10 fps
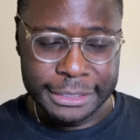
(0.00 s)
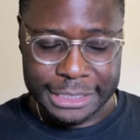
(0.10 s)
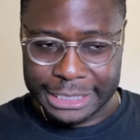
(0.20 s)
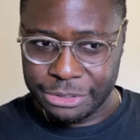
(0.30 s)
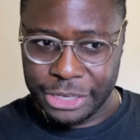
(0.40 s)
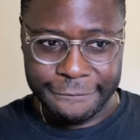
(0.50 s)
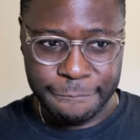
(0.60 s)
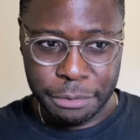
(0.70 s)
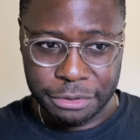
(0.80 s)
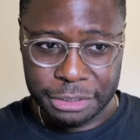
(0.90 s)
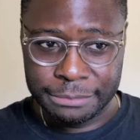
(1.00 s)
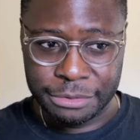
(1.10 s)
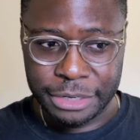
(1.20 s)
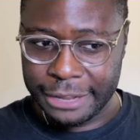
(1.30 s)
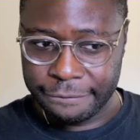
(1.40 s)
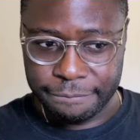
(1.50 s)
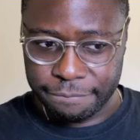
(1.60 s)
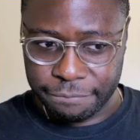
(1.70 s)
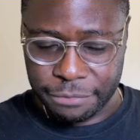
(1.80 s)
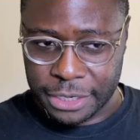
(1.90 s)
Sometimes you have both, sometimes you have
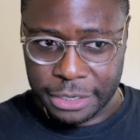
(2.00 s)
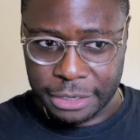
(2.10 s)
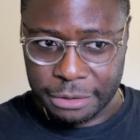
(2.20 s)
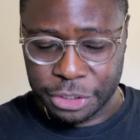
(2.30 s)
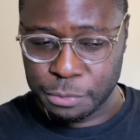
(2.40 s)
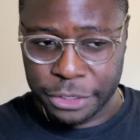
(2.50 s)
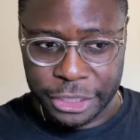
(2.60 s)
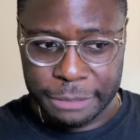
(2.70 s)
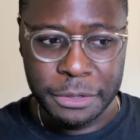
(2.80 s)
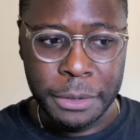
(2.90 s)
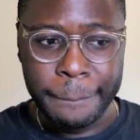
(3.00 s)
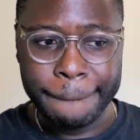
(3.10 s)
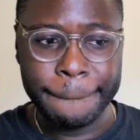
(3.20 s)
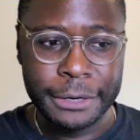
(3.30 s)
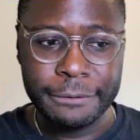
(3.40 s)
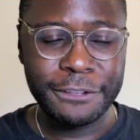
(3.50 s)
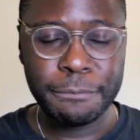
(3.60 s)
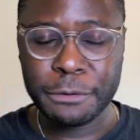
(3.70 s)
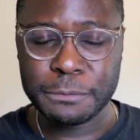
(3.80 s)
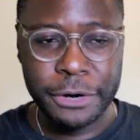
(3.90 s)
just one of them, but for
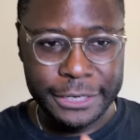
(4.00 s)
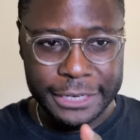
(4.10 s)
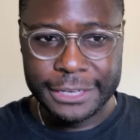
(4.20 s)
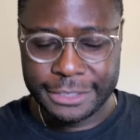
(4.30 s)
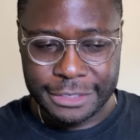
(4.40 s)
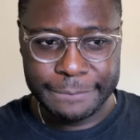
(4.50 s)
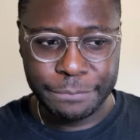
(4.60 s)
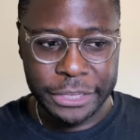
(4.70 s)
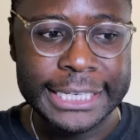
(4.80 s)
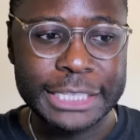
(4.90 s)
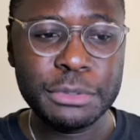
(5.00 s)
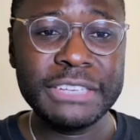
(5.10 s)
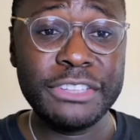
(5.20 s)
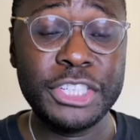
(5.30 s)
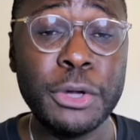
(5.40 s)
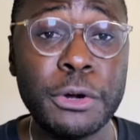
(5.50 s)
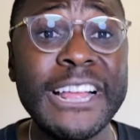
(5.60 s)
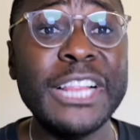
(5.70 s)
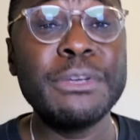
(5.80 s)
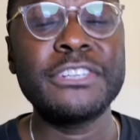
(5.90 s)
the most part, it's the same thing. This will give you the total
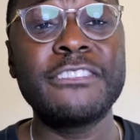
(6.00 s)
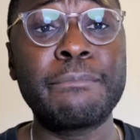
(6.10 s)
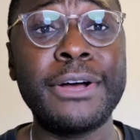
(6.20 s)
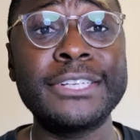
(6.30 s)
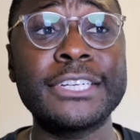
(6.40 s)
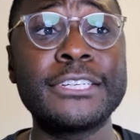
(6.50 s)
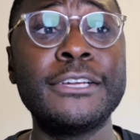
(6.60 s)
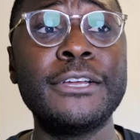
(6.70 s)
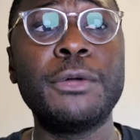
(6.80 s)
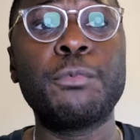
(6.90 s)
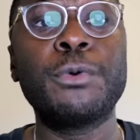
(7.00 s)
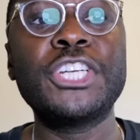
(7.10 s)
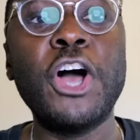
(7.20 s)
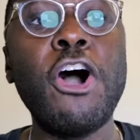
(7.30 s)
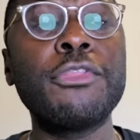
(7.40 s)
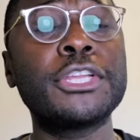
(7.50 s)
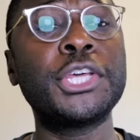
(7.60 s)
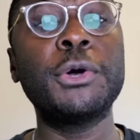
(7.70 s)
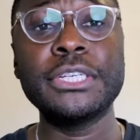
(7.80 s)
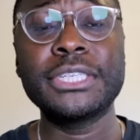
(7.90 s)
valuation of the project when all the
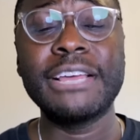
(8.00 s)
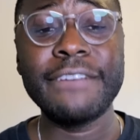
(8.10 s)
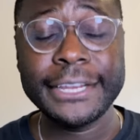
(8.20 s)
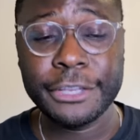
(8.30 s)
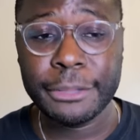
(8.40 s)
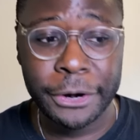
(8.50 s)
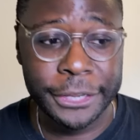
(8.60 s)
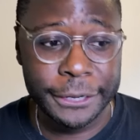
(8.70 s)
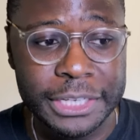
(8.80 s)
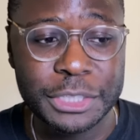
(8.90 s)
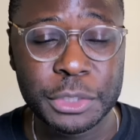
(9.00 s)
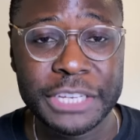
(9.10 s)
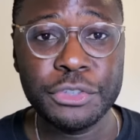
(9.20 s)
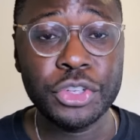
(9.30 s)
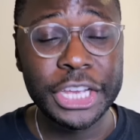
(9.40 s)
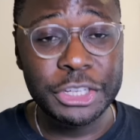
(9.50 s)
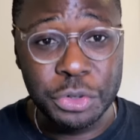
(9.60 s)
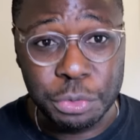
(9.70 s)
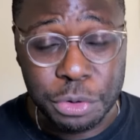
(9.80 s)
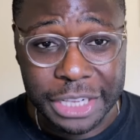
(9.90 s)
tokens have entered the market. This gives you a
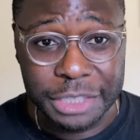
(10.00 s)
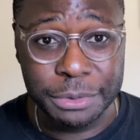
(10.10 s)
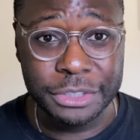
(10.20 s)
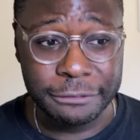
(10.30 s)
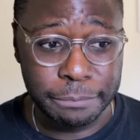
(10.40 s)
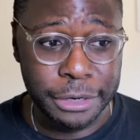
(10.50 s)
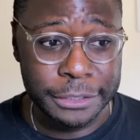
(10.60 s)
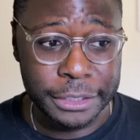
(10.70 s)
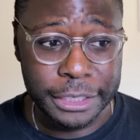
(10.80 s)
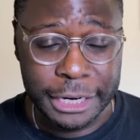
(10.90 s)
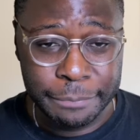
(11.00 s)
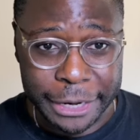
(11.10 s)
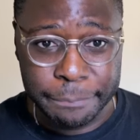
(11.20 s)
true valuation of the project, in my